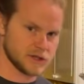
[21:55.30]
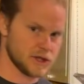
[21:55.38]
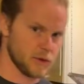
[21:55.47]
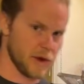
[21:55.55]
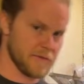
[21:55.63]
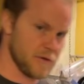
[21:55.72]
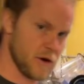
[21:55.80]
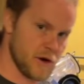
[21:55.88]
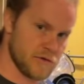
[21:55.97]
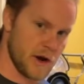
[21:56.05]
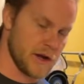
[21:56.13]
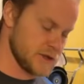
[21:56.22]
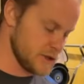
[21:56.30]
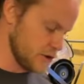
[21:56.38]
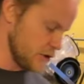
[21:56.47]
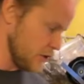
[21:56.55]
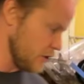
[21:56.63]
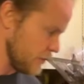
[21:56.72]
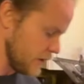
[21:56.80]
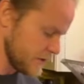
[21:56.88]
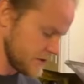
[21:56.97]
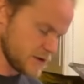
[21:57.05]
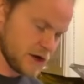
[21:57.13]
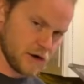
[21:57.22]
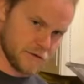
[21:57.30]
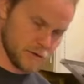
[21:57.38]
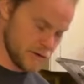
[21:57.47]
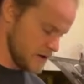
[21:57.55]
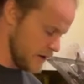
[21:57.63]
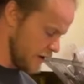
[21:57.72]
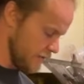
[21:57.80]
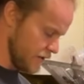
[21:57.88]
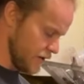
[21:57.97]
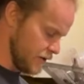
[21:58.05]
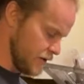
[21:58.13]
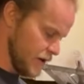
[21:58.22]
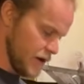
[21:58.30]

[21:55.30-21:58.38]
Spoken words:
need to wait for our rice to cook. We got the tofu in the oven.